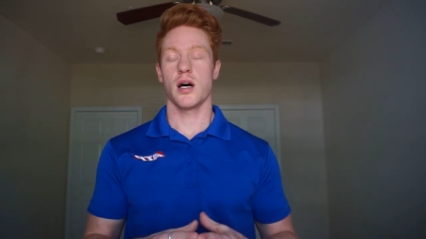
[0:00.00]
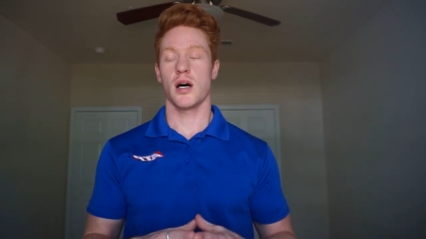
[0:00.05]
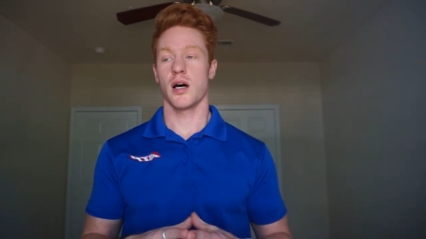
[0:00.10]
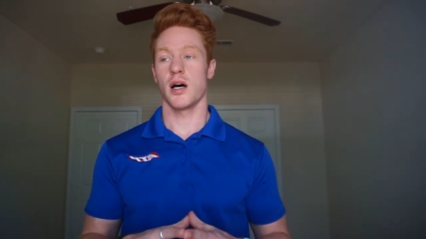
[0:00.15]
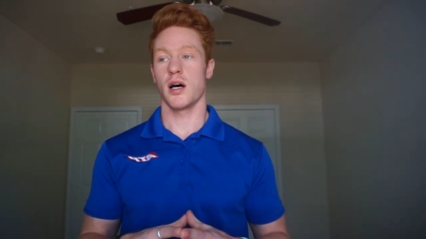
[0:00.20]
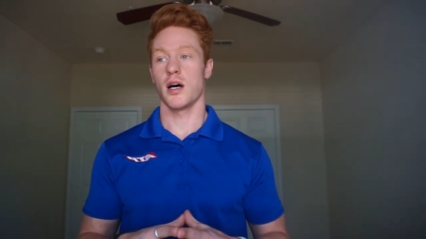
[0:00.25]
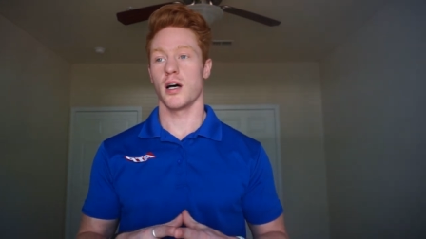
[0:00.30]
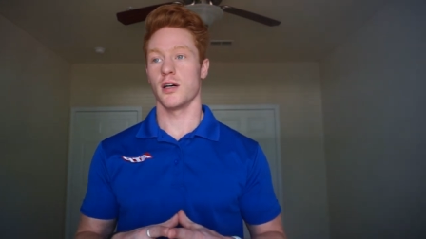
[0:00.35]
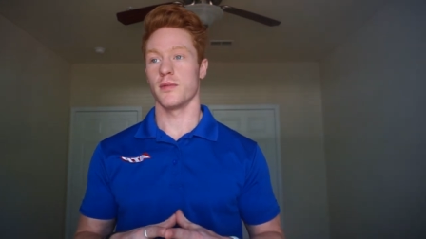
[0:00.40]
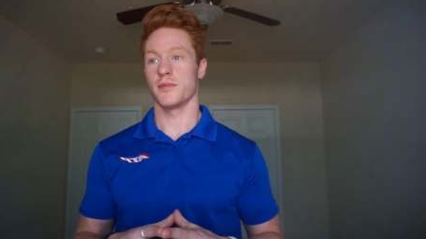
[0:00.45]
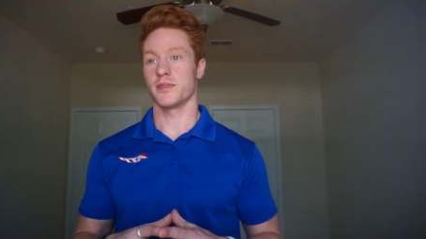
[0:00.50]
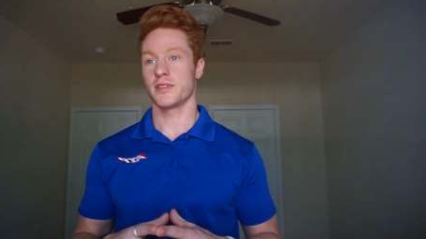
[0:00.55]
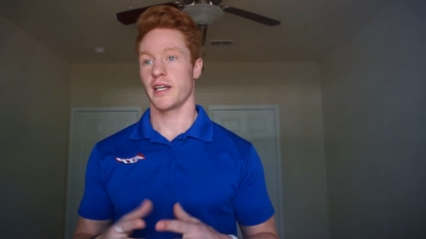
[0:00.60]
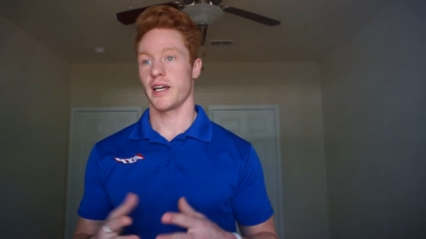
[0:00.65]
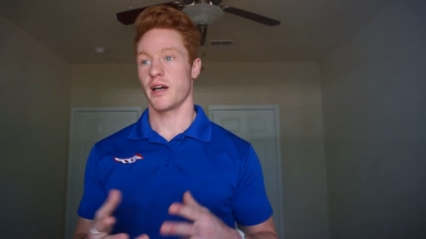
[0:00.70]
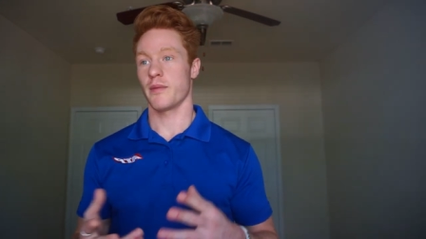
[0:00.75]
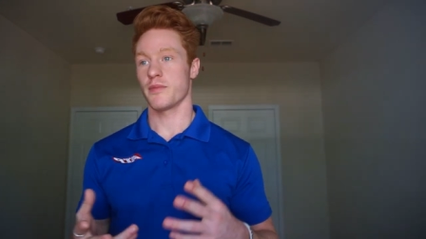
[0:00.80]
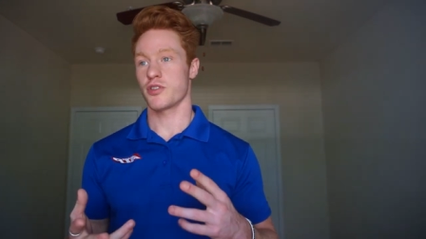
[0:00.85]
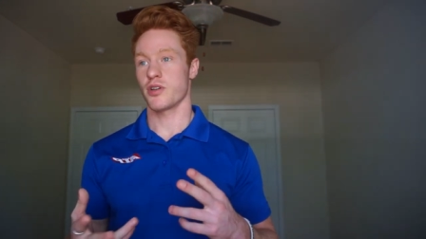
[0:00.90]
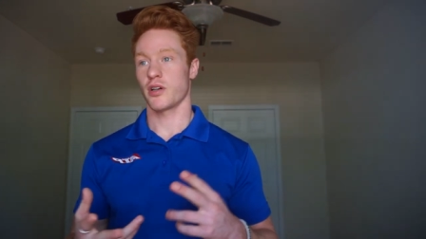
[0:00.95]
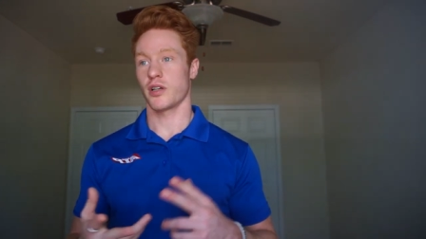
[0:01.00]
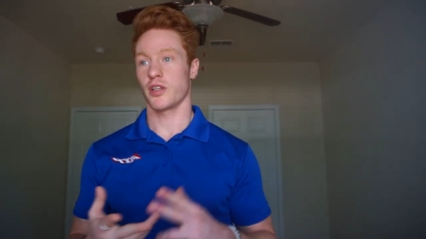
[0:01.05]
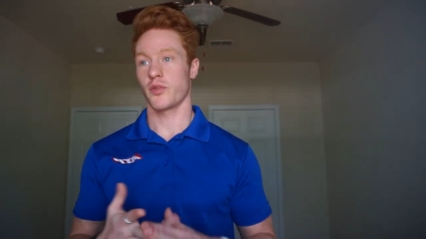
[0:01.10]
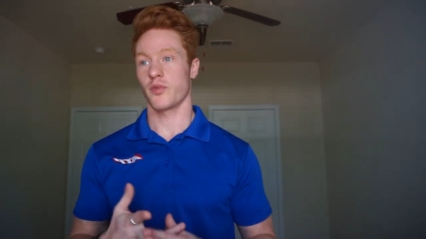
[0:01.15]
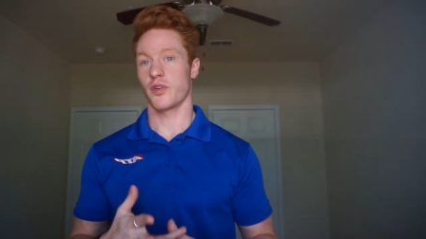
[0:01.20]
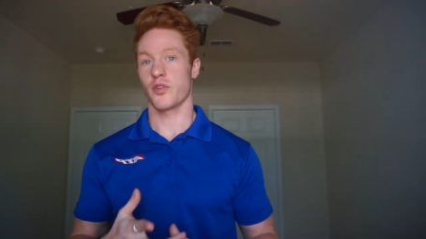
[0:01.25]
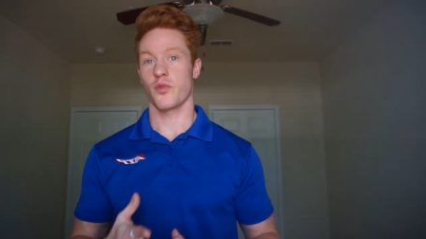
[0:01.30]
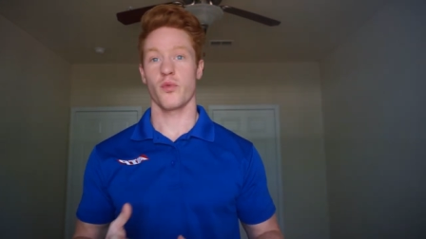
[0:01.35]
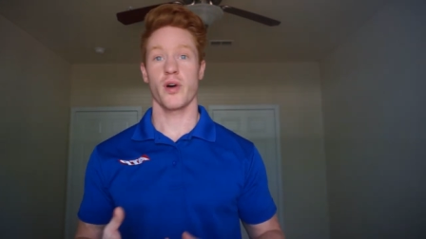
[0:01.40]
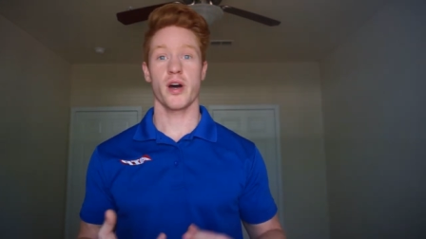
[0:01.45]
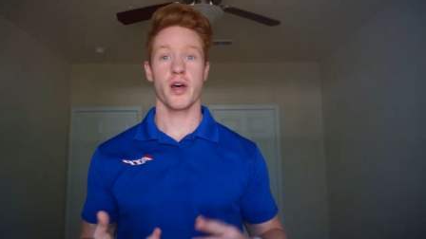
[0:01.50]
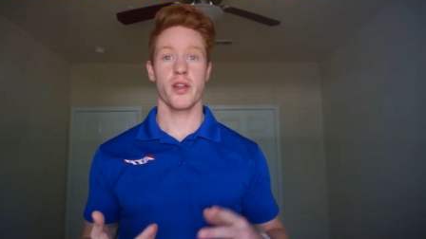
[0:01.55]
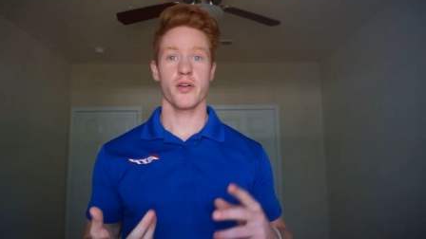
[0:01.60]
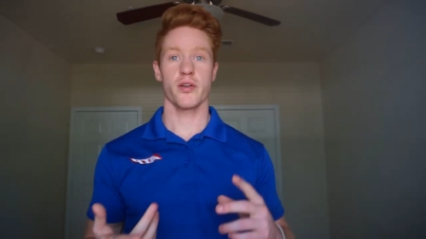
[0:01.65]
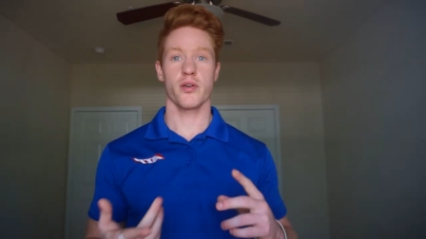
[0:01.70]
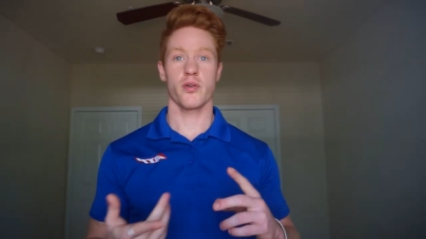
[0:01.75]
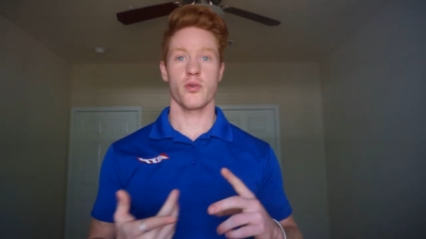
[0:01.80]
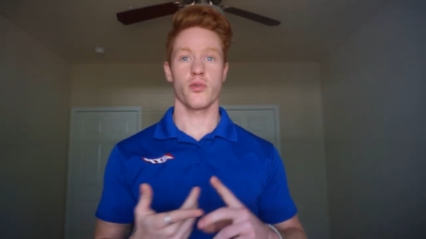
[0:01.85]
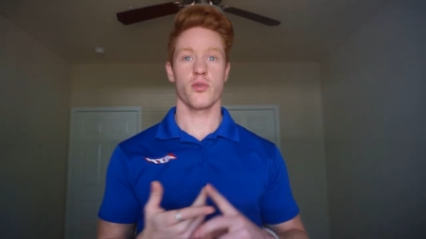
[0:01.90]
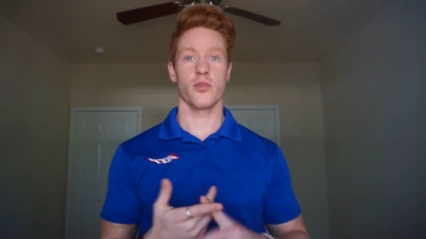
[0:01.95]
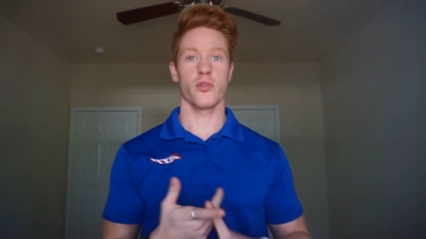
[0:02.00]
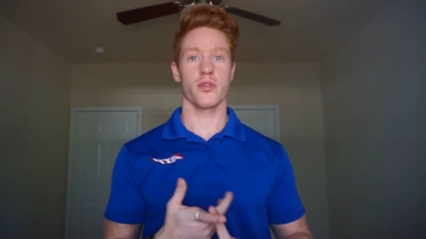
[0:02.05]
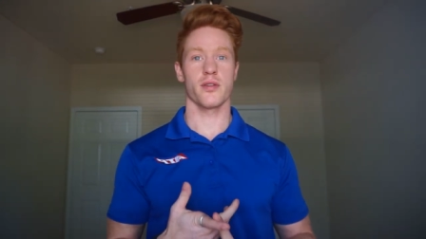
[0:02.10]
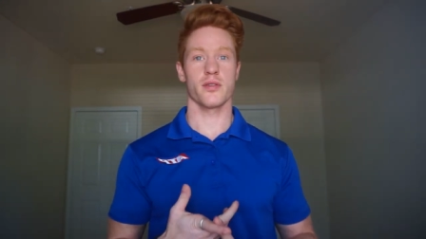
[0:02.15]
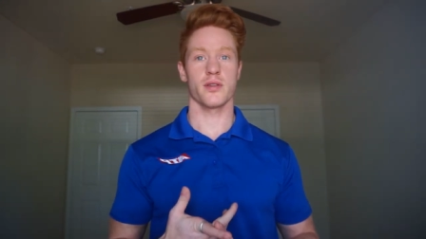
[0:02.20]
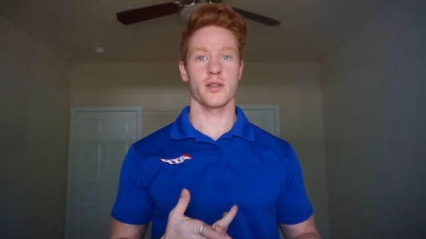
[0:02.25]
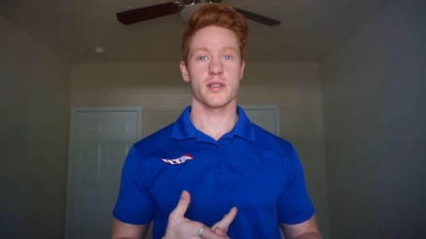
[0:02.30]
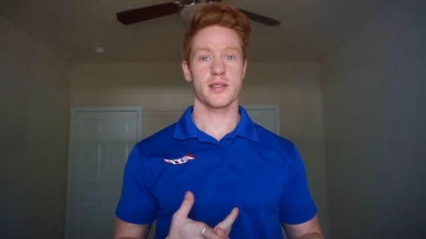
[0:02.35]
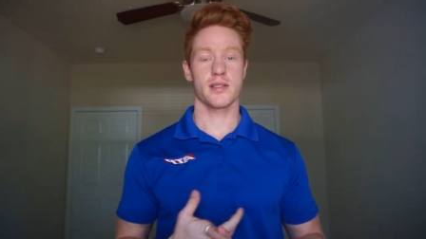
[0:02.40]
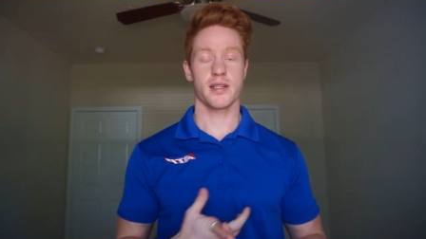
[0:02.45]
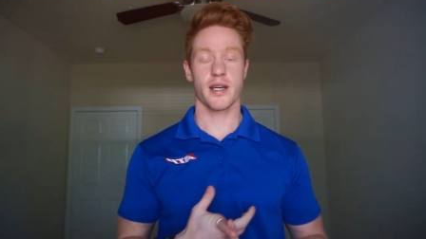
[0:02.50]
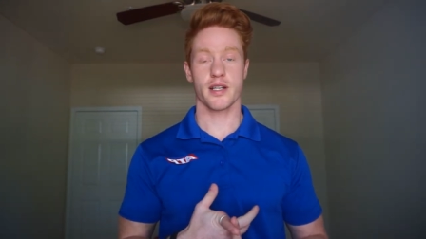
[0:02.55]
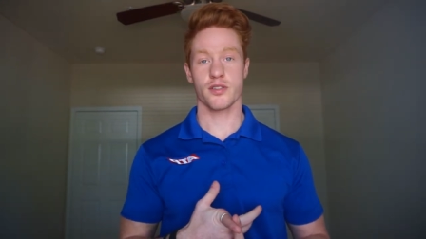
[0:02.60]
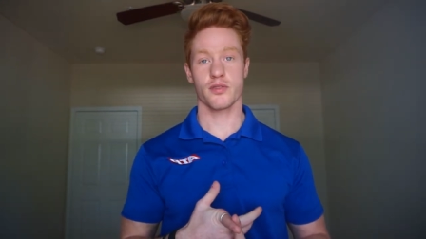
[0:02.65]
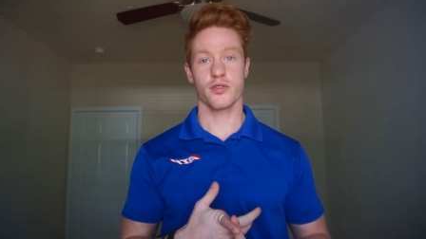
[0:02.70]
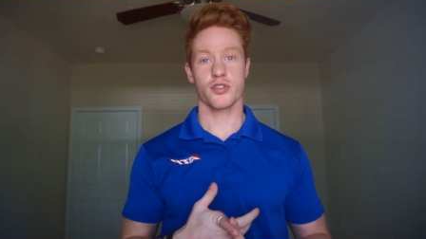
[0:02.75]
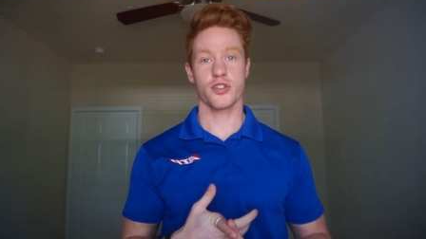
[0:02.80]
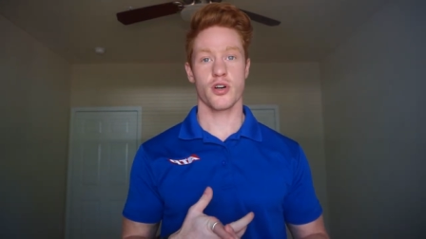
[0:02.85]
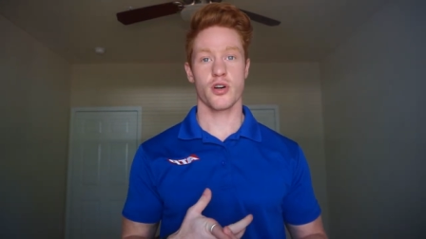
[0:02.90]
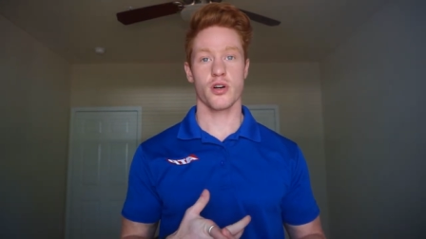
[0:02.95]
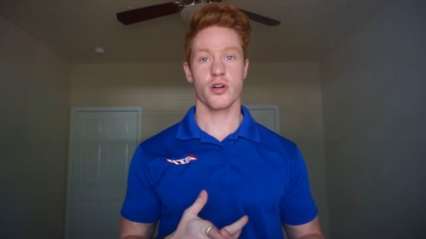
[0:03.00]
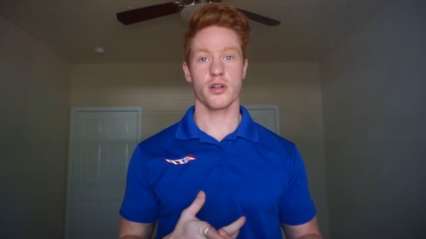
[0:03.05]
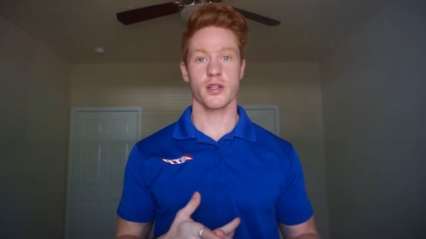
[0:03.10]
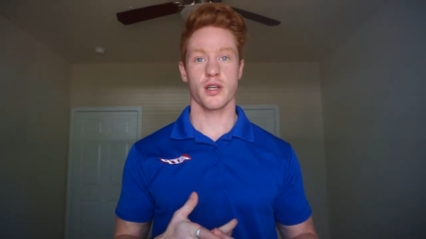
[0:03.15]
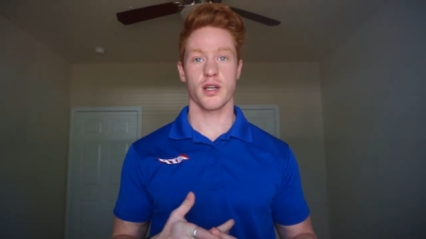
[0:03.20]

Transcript: Um, say I'm struggling with weather or the sectional chart,